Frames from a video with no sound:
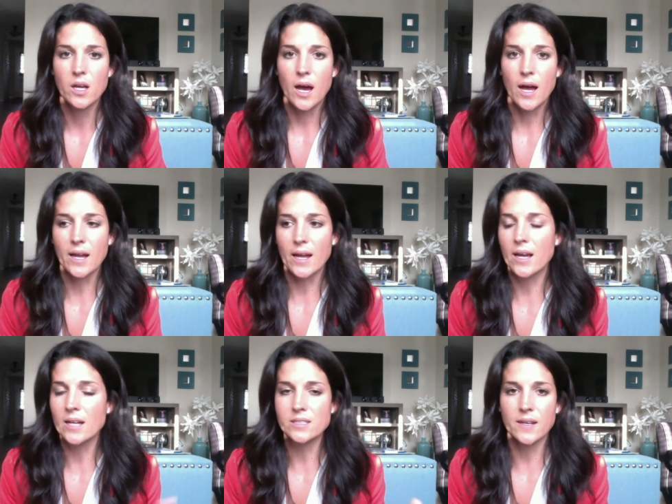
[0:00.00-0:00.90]
I
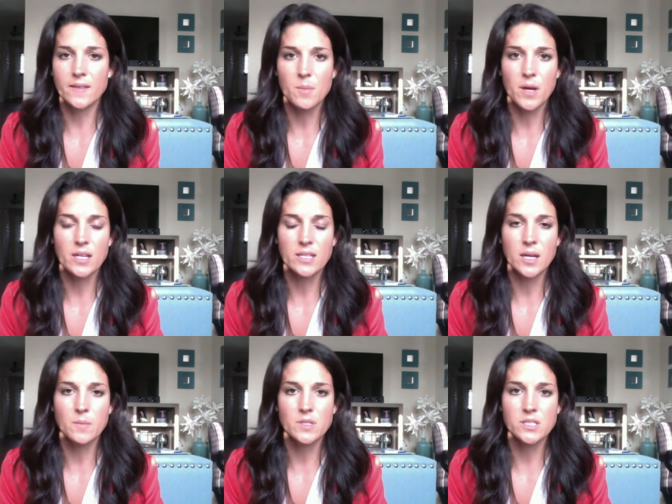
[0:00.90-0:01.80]
contact them ahead of
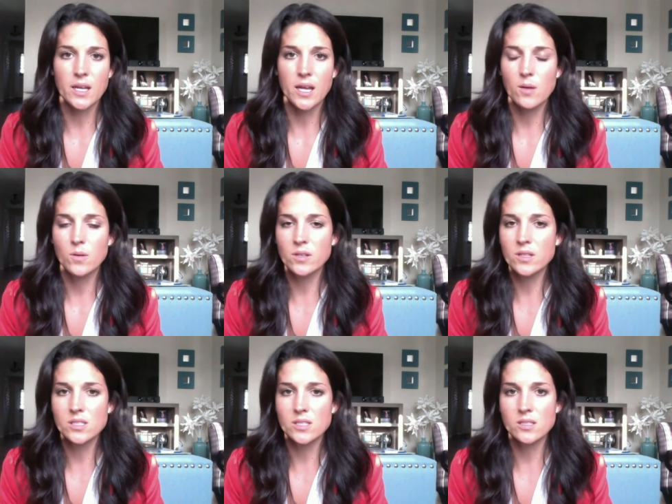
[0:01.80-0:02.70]
time and say, hey, what are
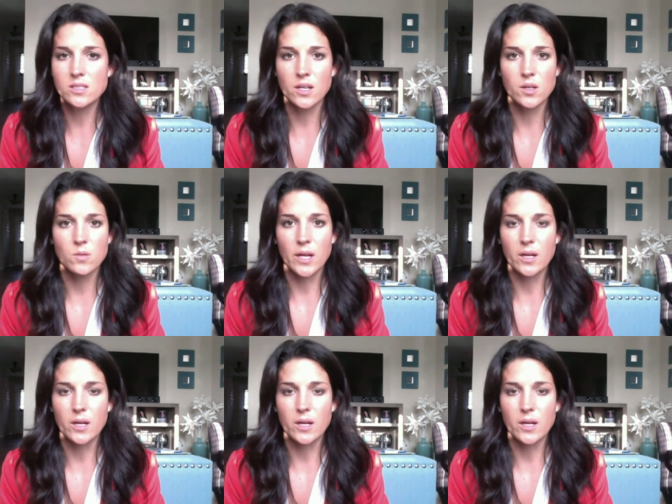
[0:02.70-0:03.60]
the scents that you
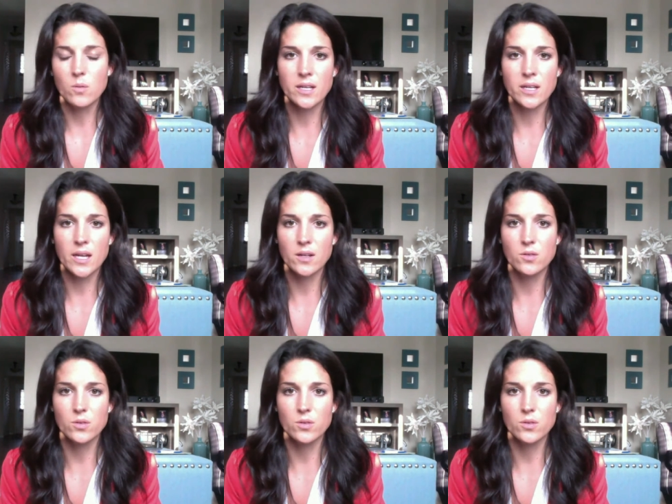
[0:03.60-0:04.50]
like? What kind of
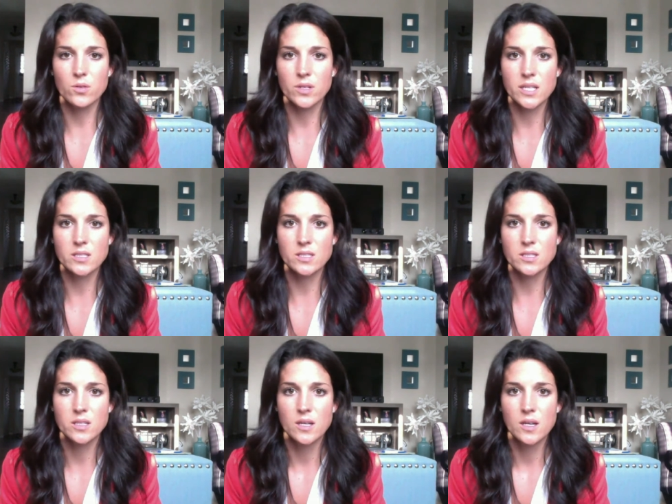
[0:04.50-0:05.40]
categories of
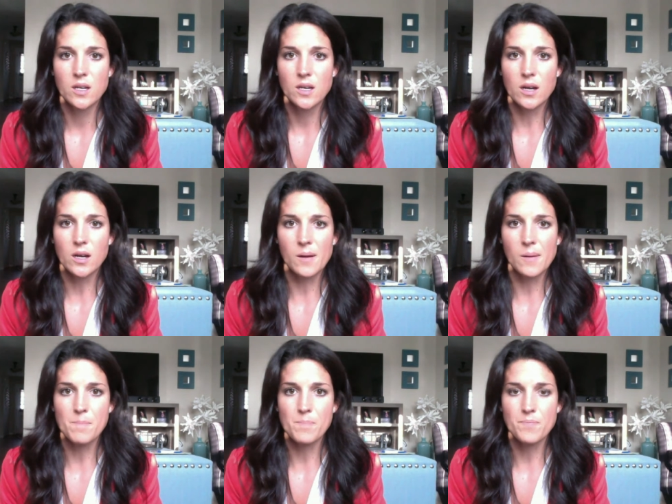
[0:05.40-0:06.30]
scents
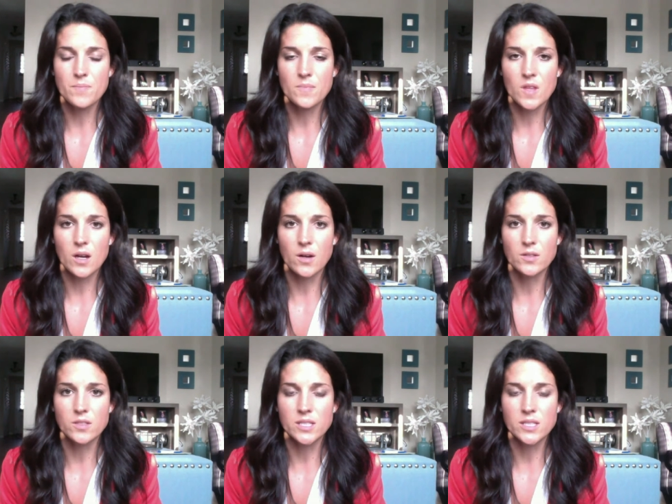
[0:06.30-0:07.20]

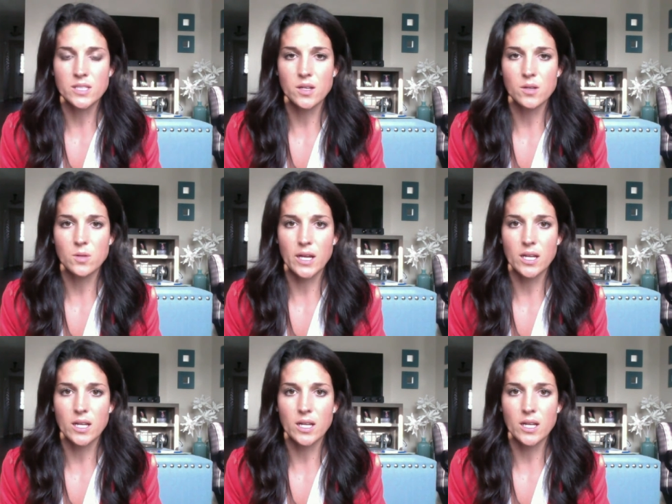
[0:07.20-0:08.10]
are scents that
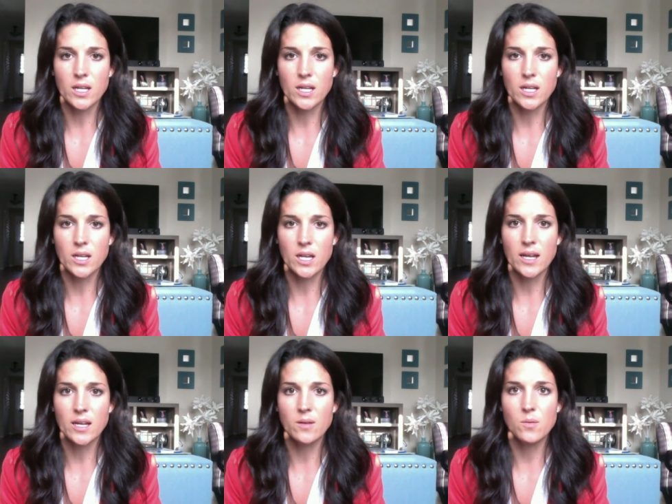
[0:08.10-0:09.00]
you like?
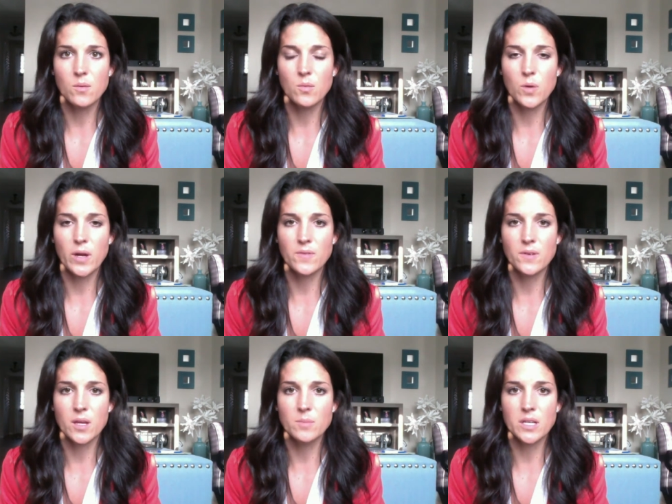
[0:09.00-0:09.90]
And I
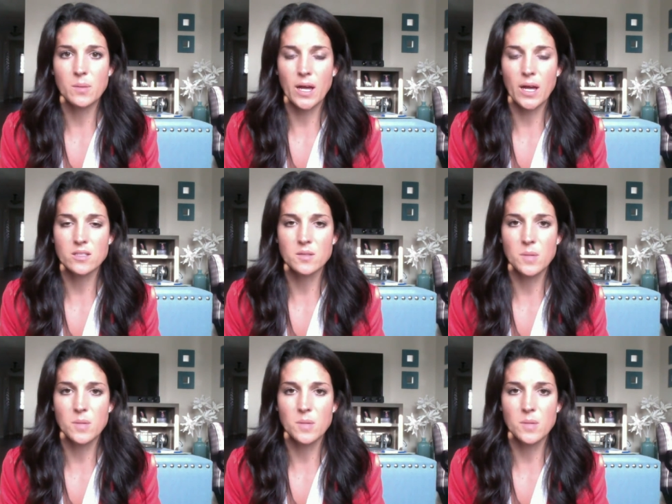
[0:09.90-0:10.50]
wait for them to get back to